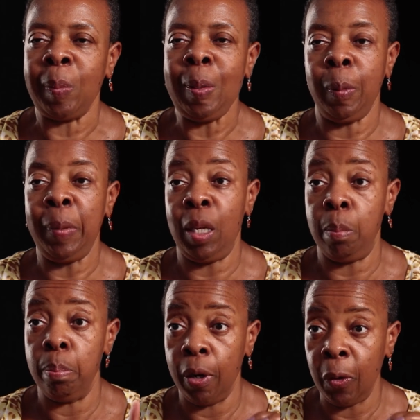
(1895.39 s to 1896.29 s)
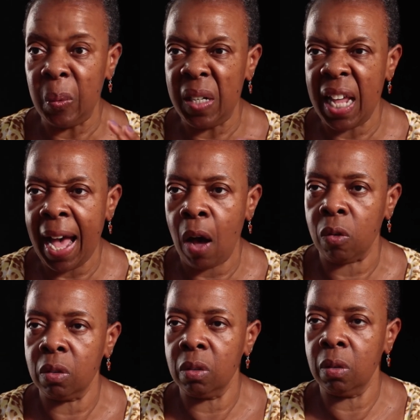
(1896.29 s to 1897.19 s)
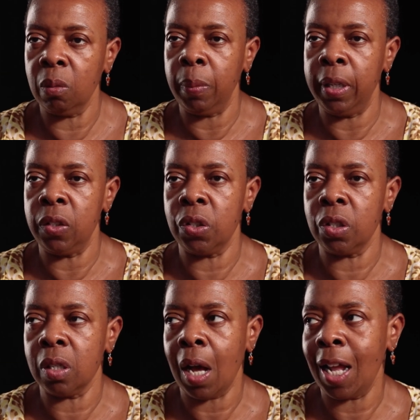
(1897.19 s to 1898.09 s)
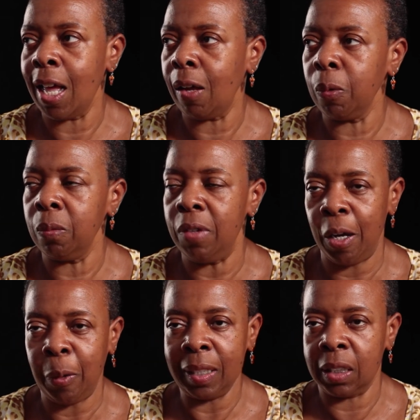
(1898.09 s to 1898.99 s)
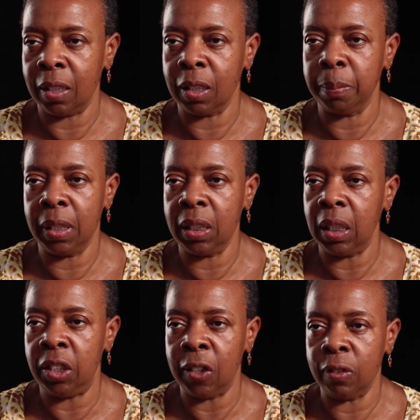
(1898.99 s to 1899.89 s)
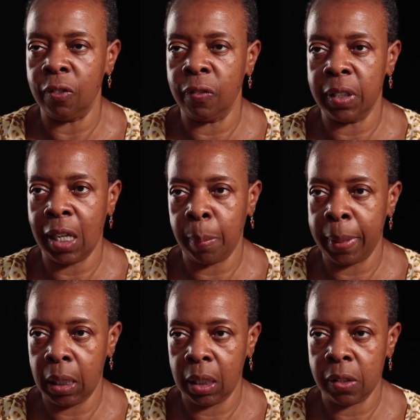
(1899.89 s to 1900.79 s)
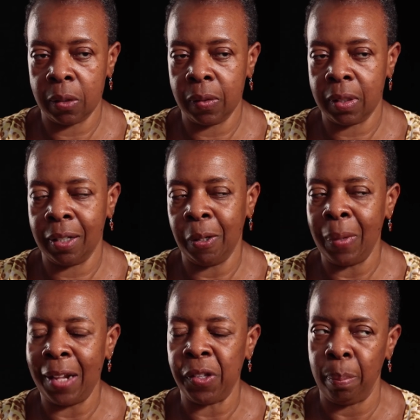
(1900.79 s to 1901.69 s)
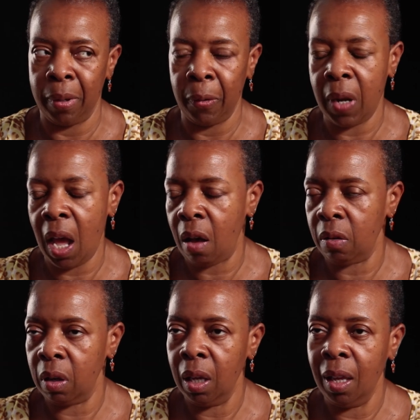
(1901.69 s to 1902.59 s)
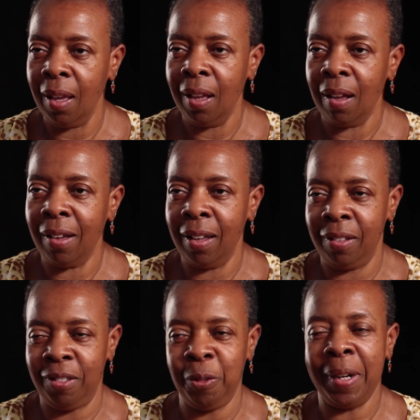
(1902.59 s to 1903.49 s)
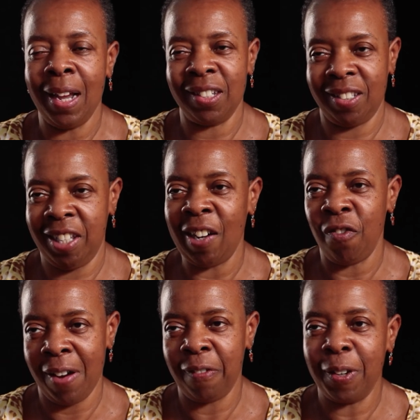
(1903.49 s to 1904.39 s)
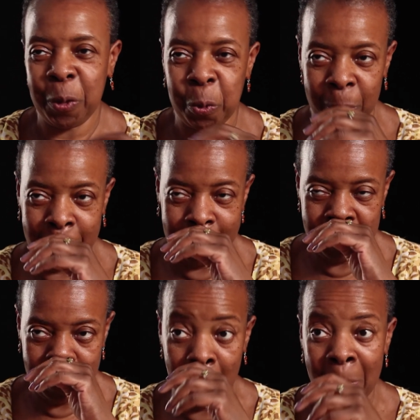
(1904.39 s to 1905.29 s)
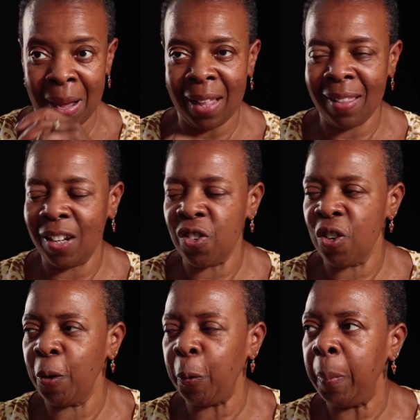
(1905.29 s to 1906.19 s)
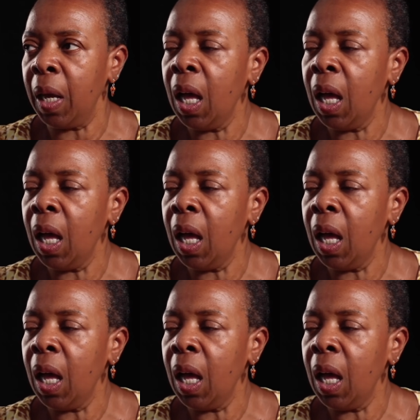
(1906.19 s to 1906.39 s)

people being burned out, which I now know is a completely different phenomena. So it's like, oh, that's a burnout. And you would actually hear reference to a person by that term.